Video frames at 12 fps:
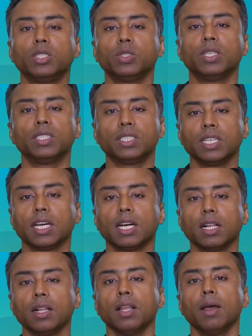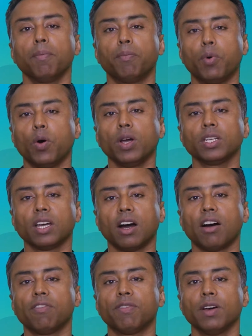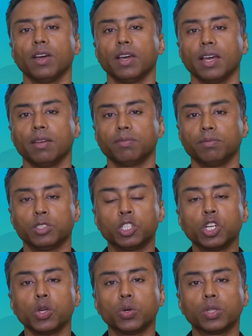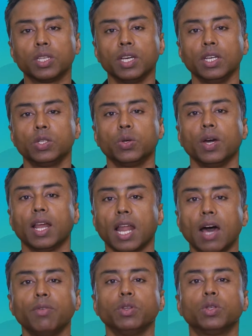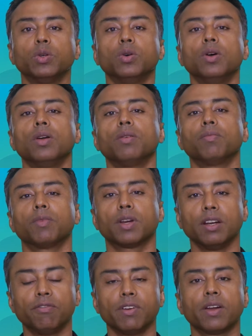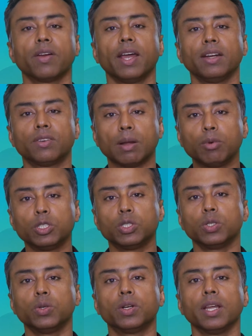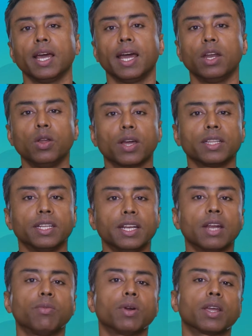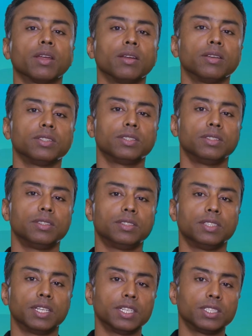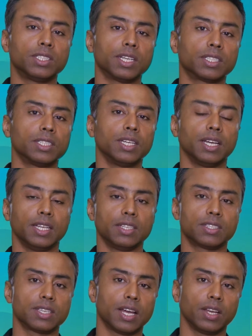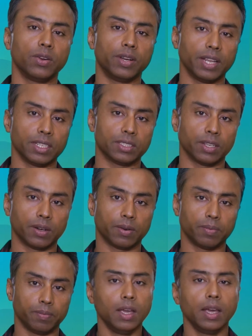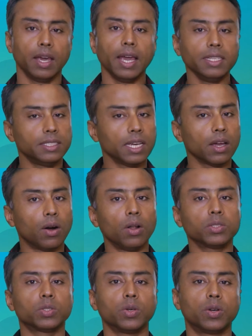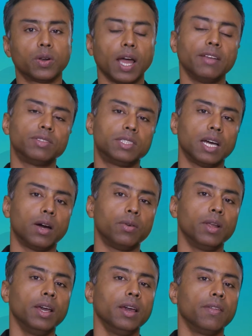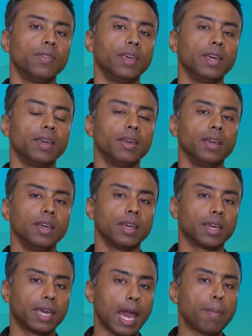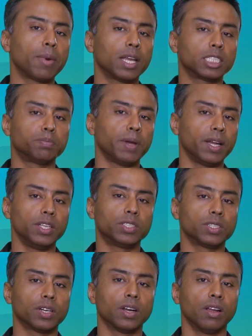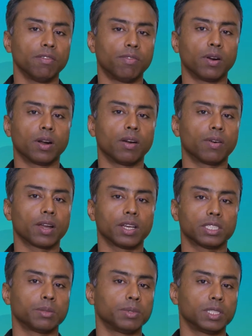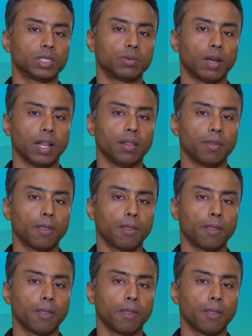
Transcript: you the single point of truth to allow you to configure and troubleshoot and look at the network statistics inside your data center. ACI also drives down the capital expenditure for our customers as well.